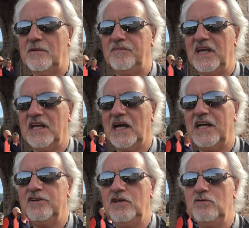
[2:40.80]
something
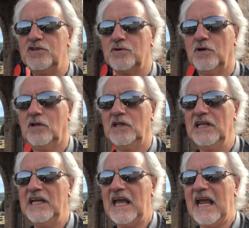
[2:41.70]
unusual,
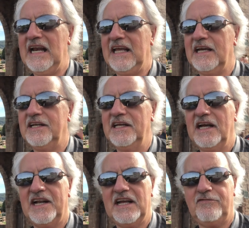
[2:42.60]
alien,
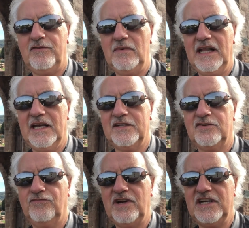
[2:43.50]
and yet familiar
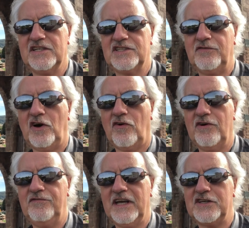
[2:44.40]
to readers of
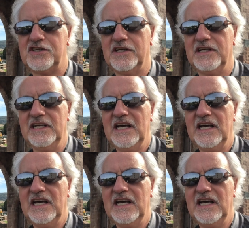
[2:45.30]
horror fiction,